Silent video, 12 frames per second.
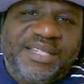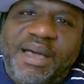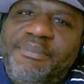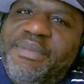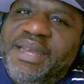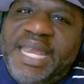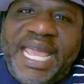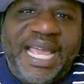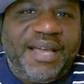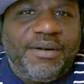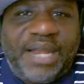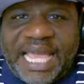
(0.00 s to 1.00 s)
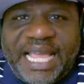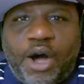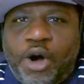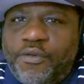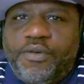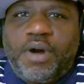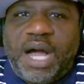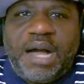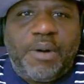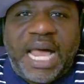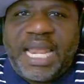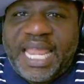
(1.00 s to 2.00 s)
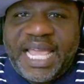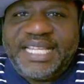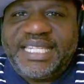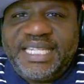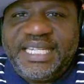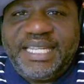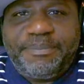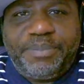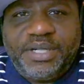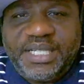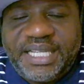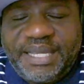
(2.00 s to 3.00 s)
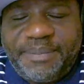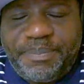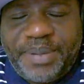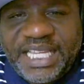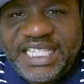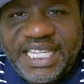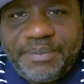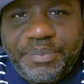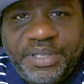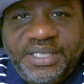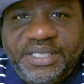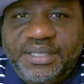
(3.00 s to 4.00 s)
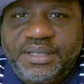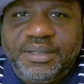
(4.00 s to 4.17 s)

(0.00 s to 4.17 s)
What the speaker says: So I'm now, like, overall, I like seeing the pace get pushed.